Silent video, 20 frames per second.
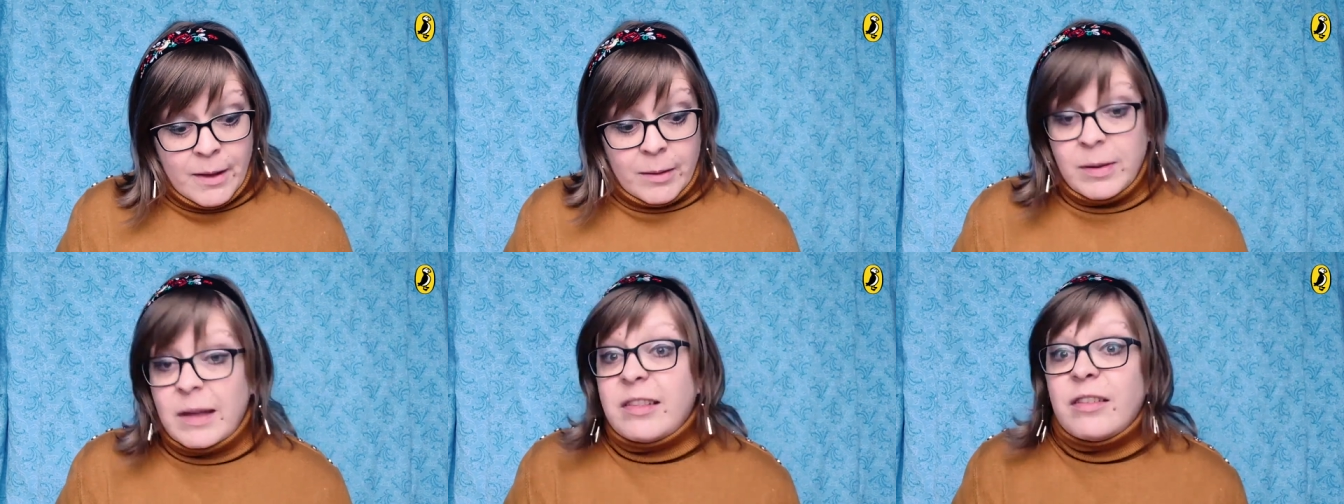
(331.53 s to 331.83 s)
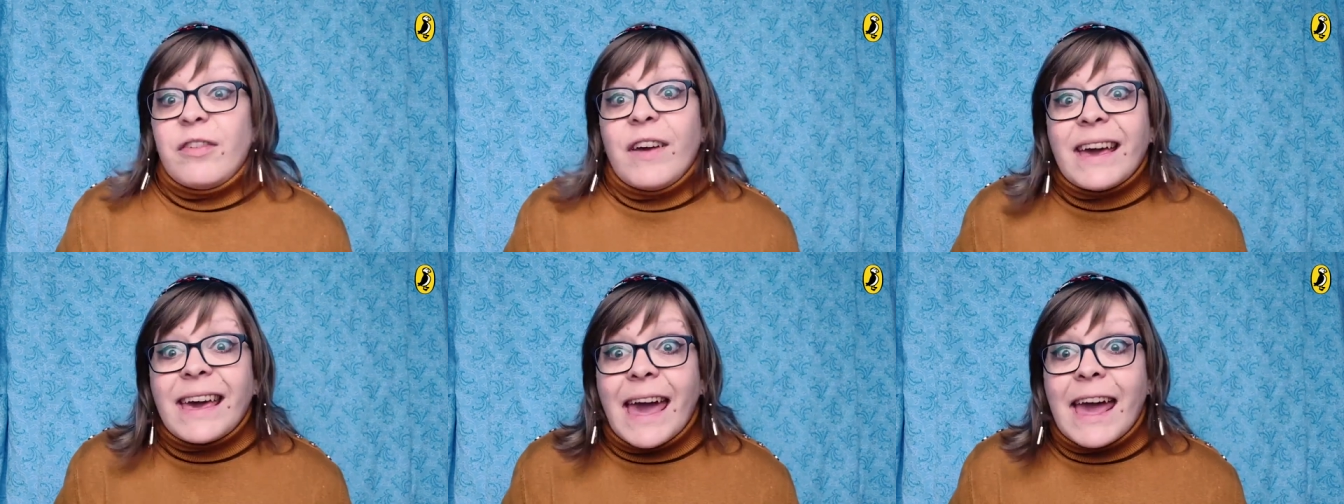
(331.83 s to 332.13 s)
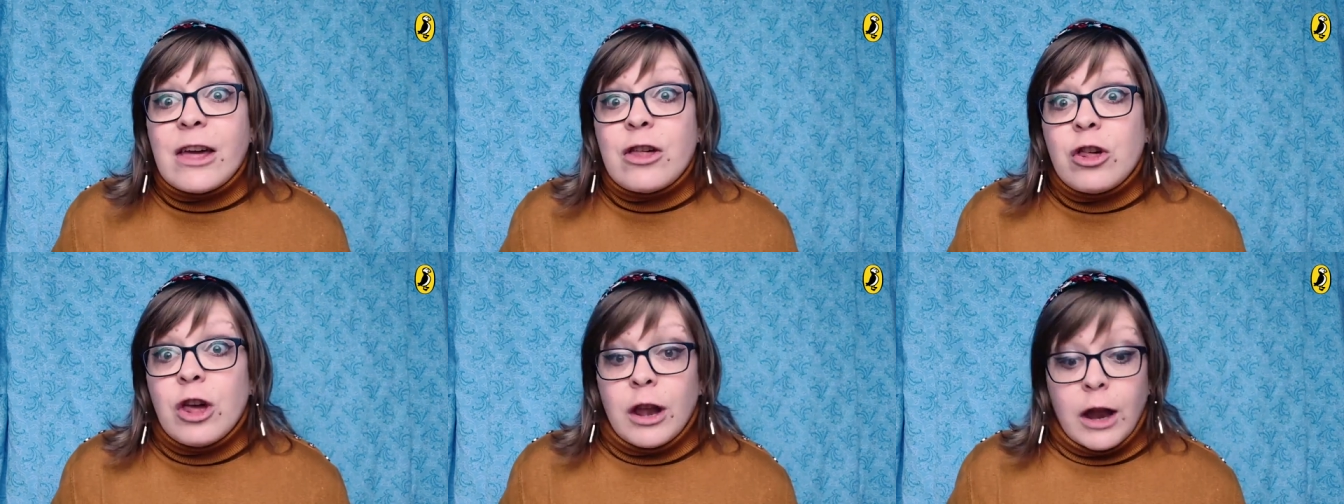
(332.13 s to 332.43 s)
maybe it's a
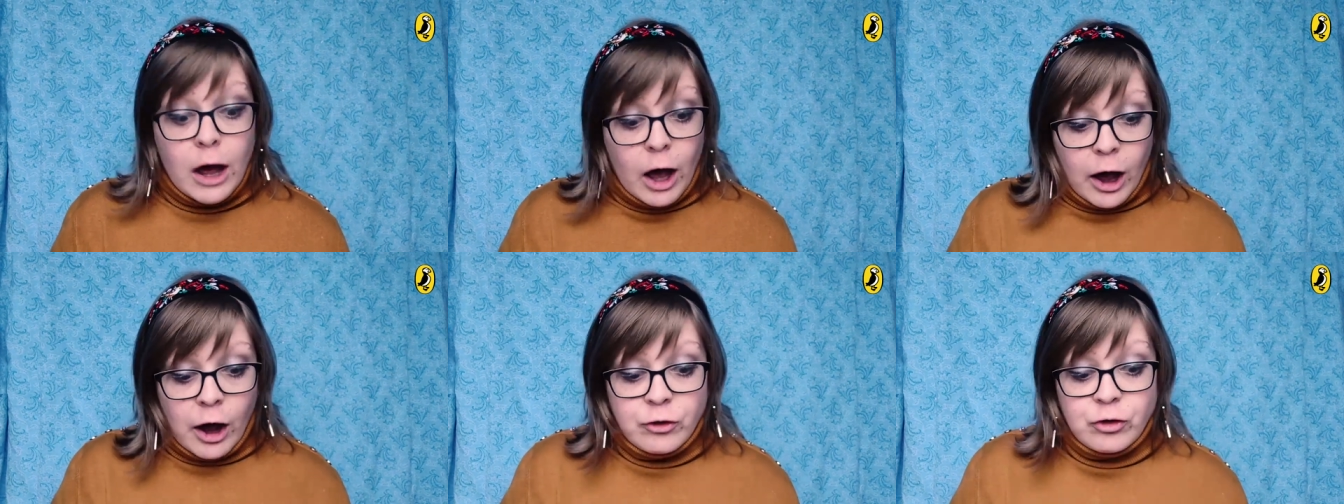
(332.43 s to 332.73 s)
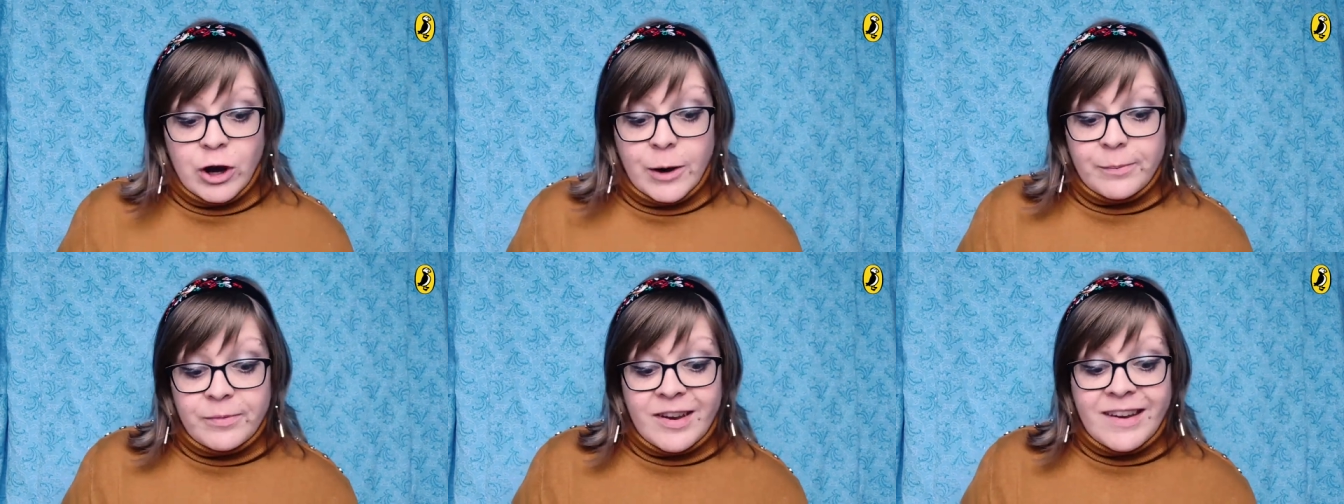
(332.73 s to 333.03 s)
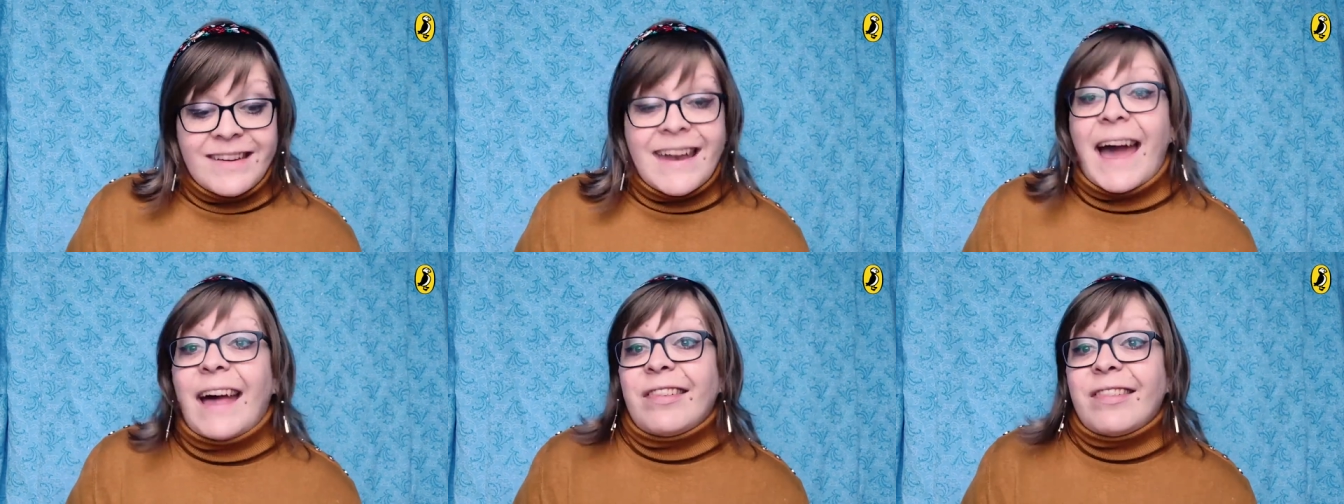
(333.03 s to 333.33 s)
vacation, a trip
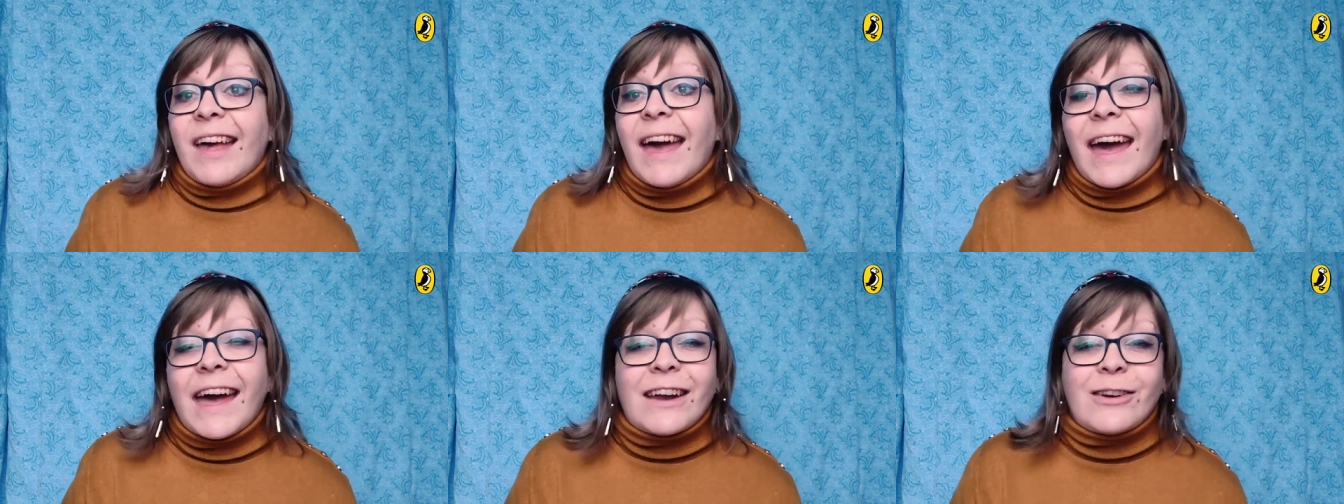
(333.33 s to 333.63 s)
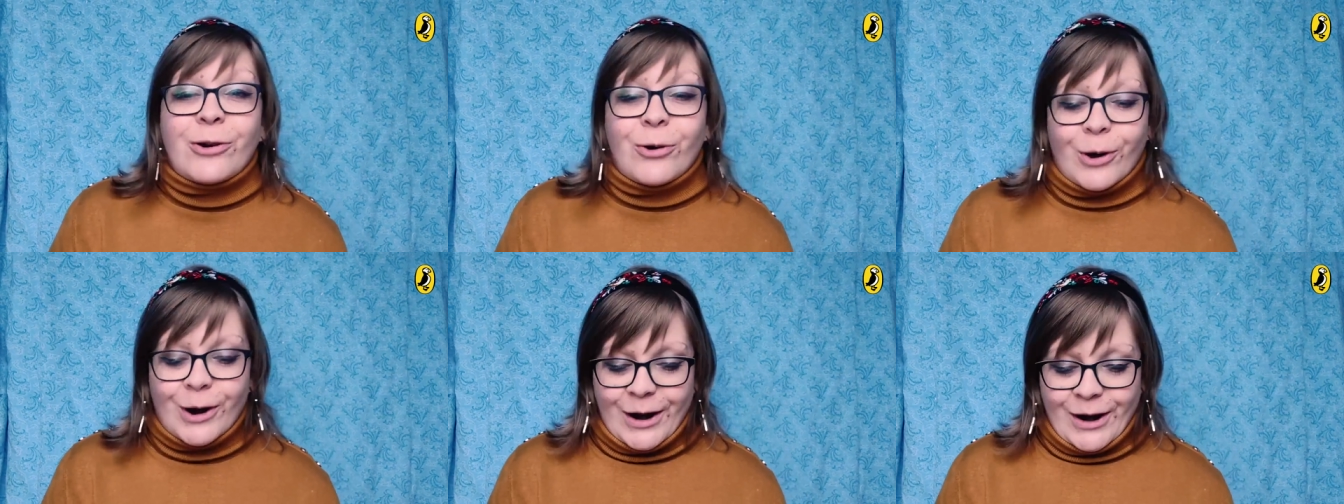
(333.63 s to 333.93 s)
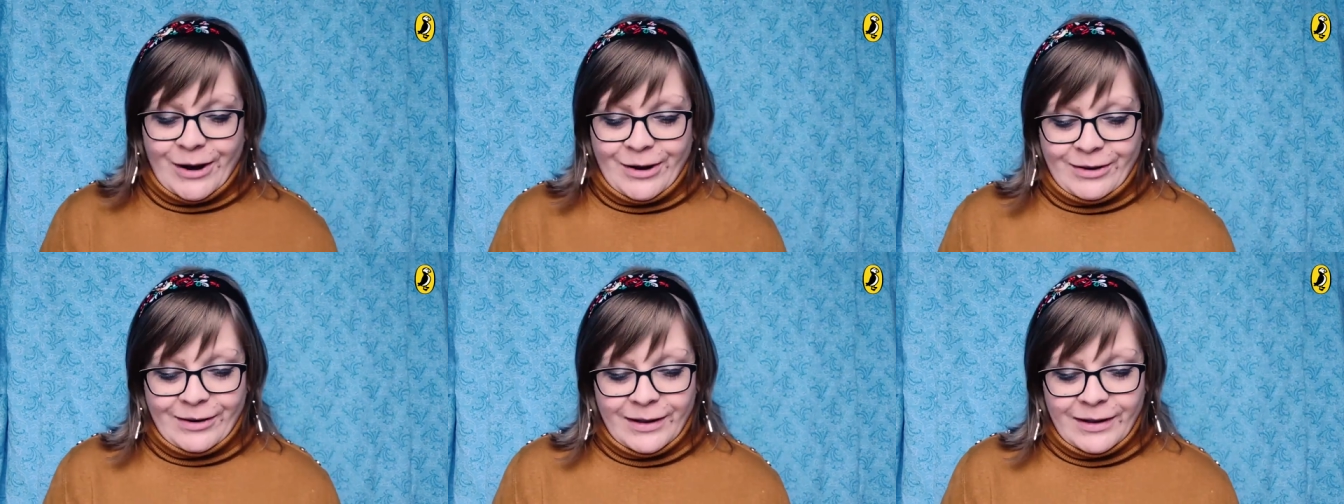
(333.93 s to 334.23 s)
to NASA
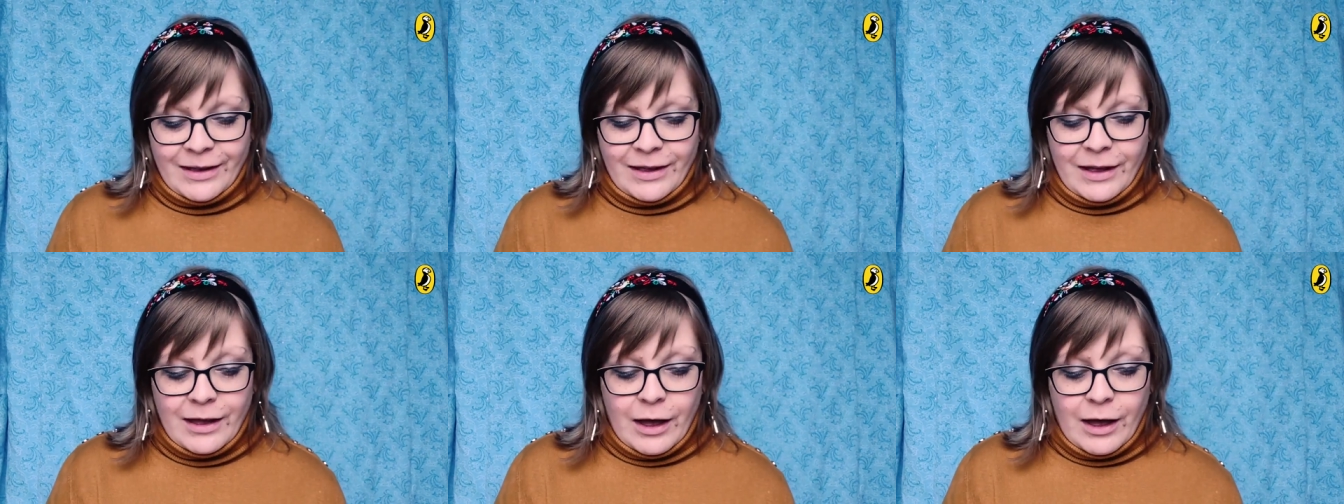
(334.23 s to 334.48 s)
headquarters,